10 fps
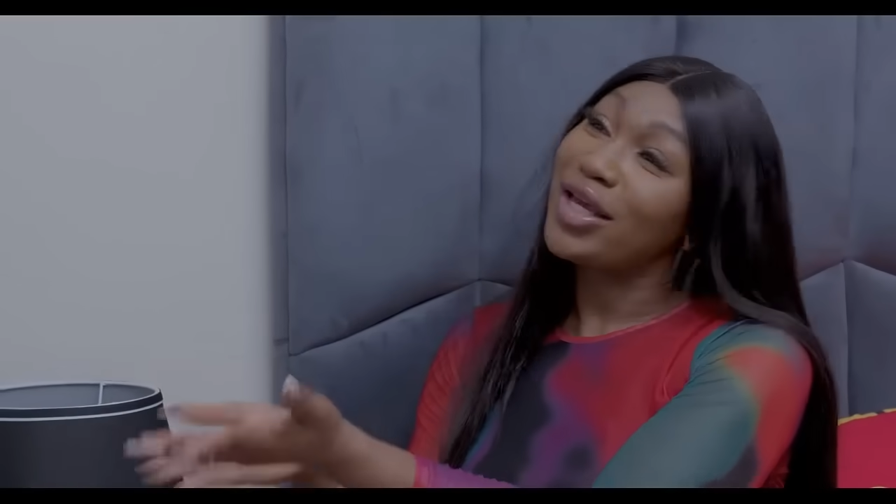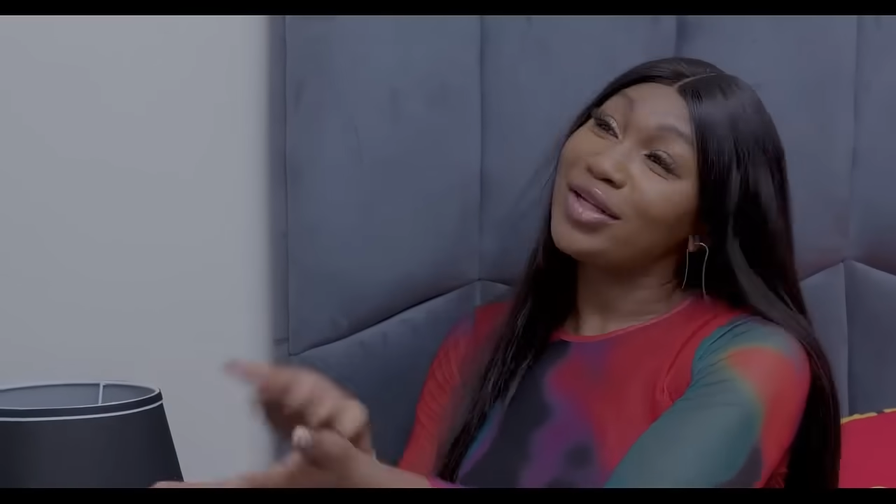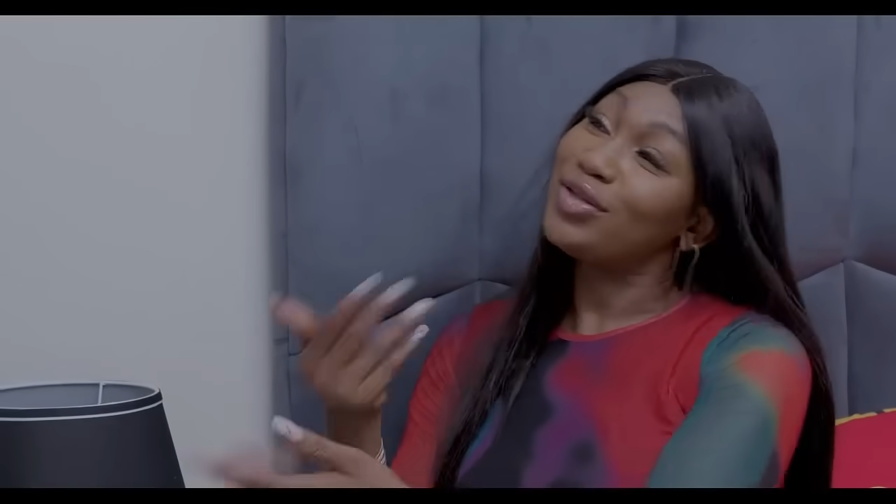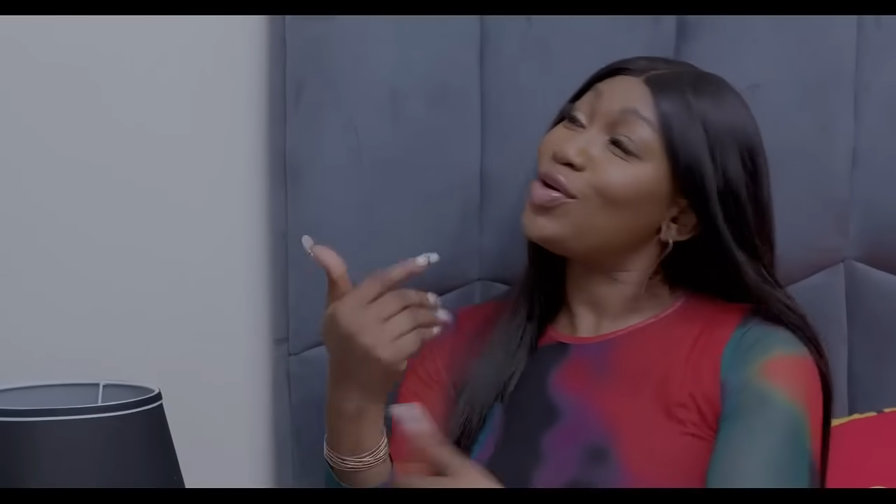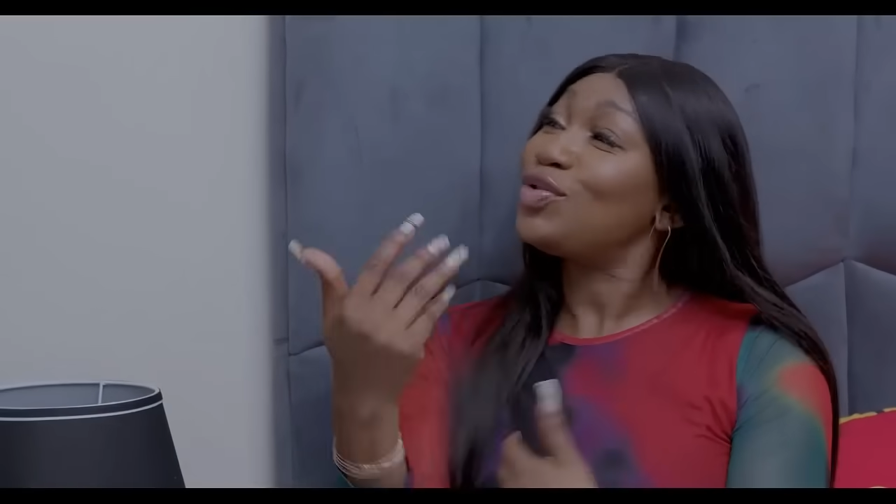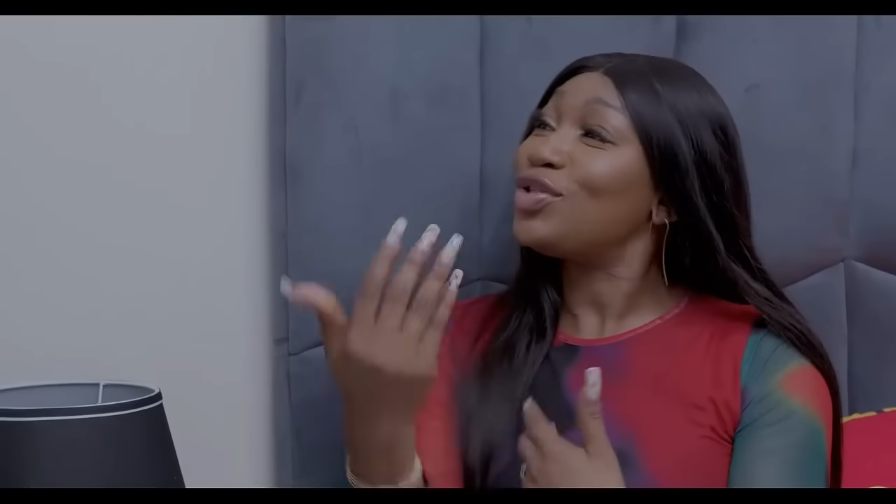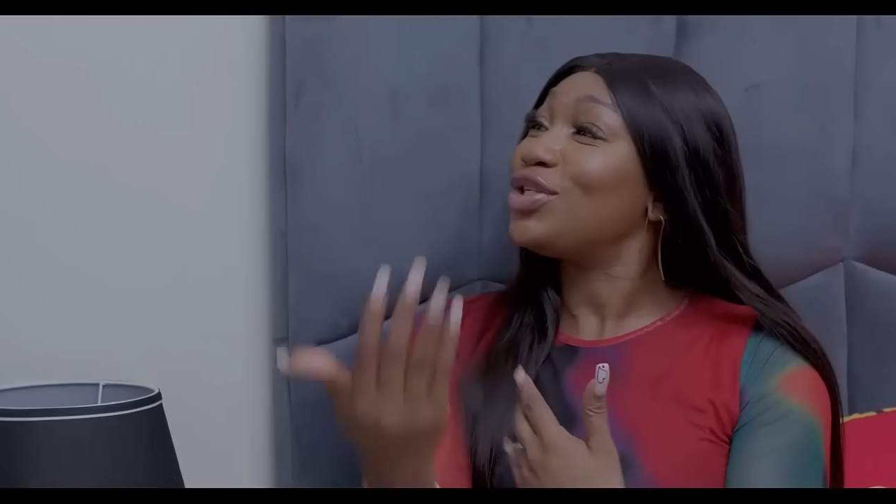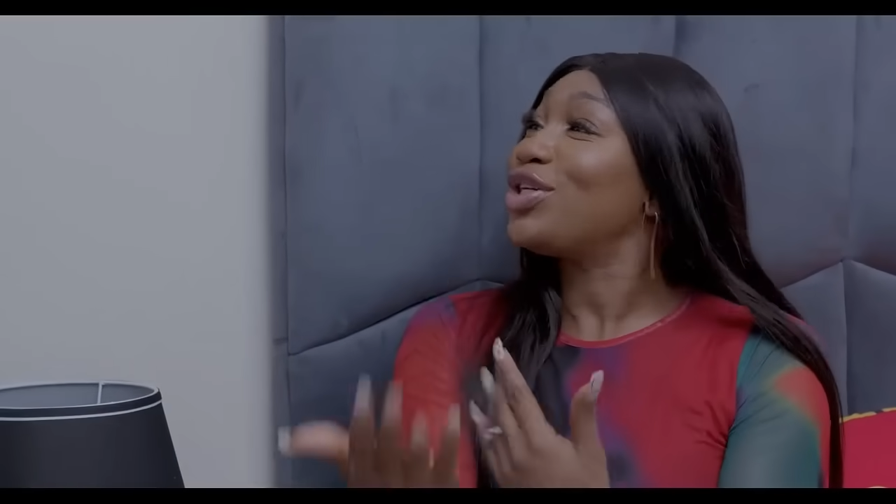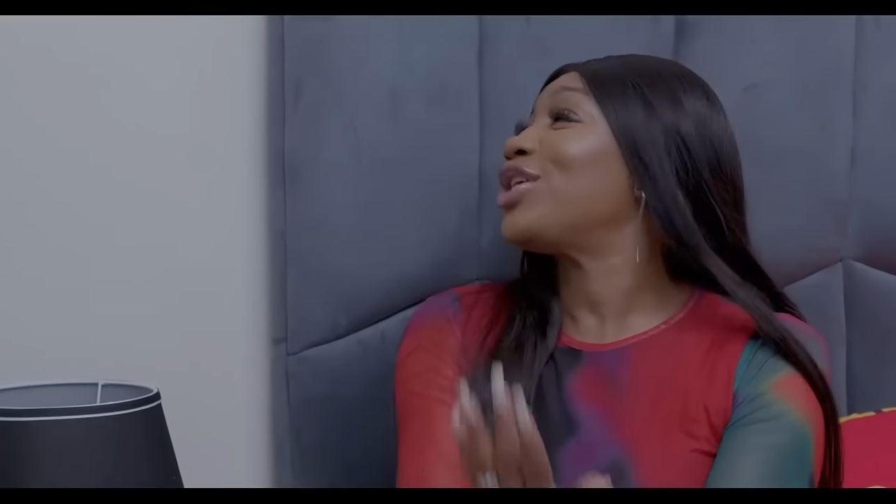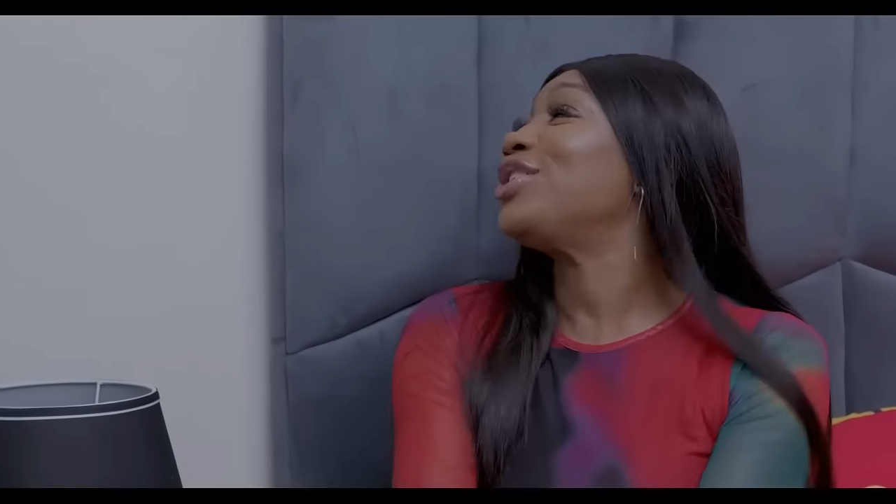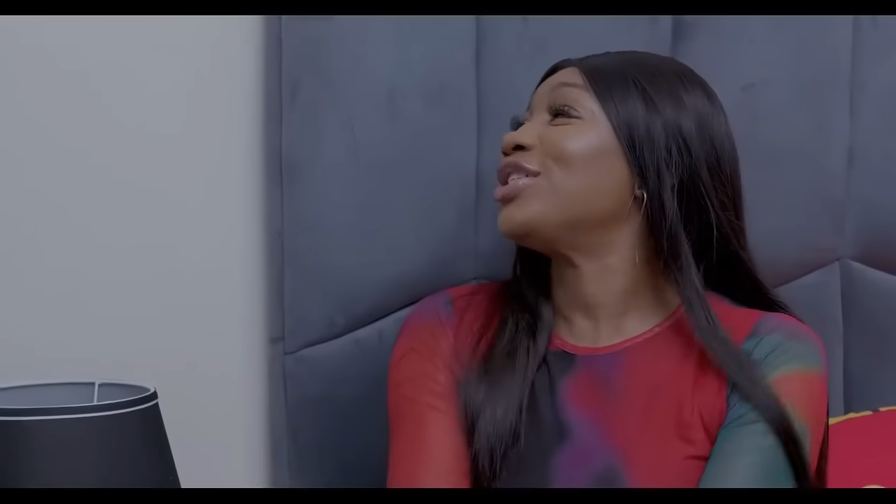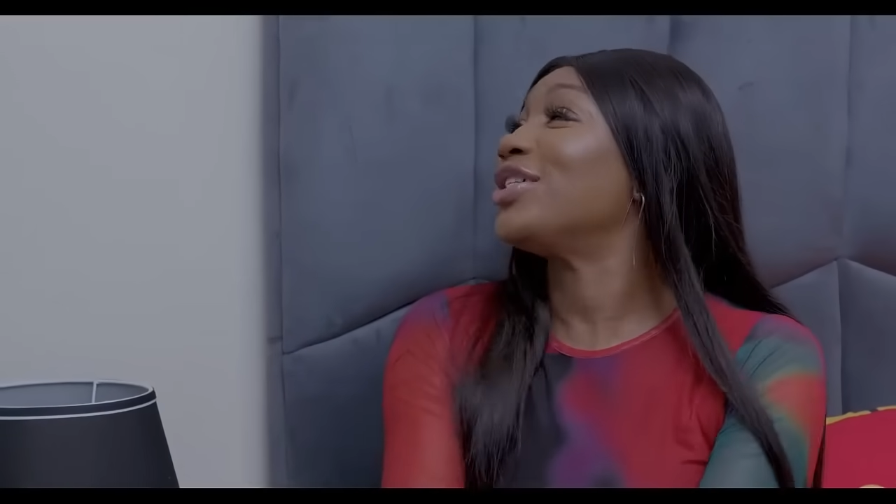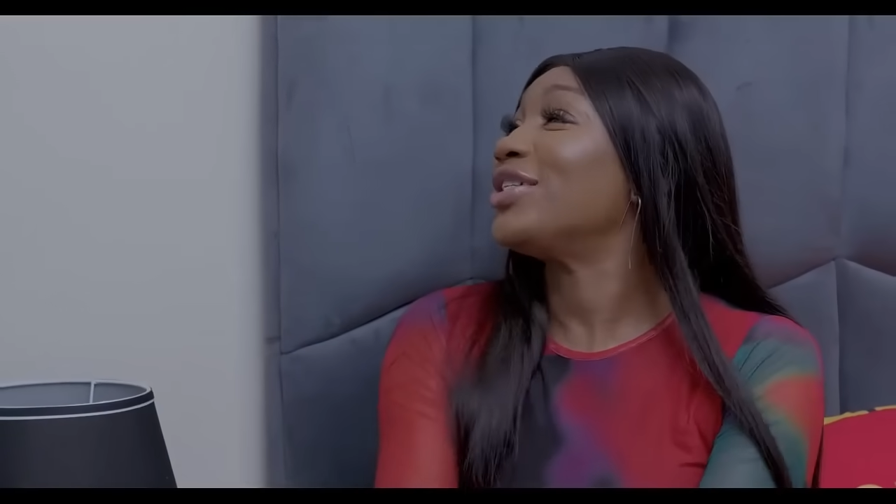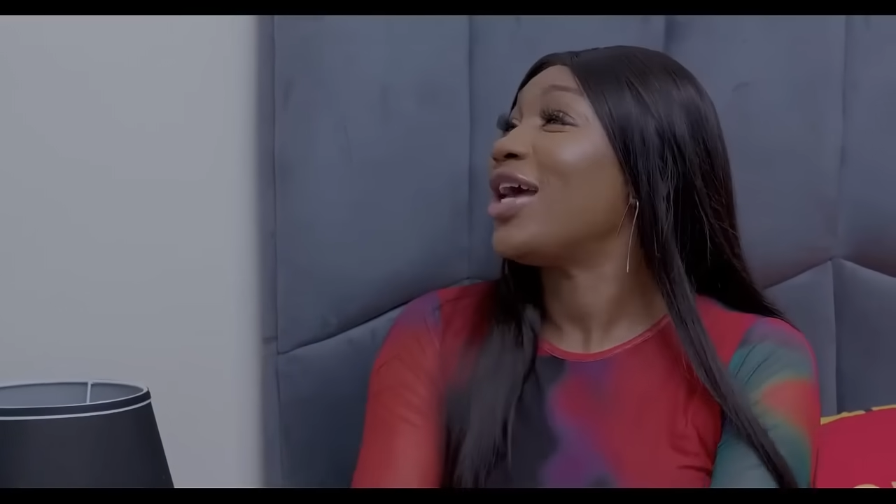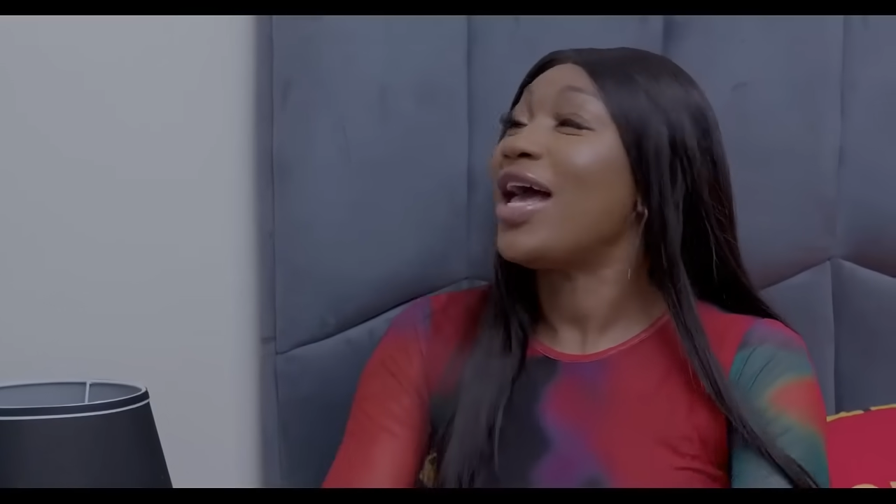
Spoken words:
can go to the kitchen